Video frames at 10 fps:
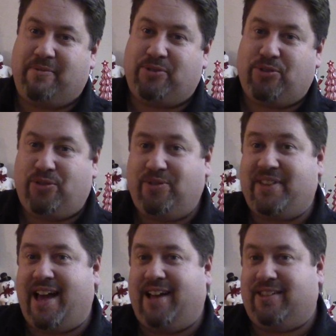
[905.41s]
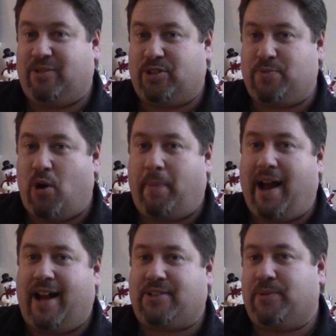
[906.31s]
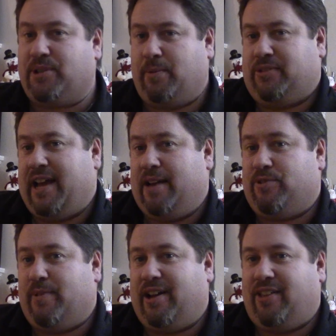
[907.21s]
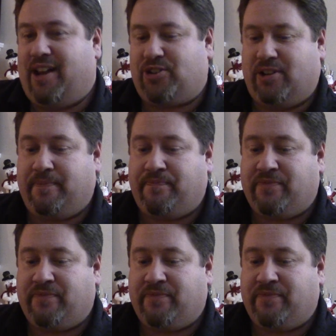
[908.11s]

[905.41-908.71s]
through those small parts, I was able to add him to my collection.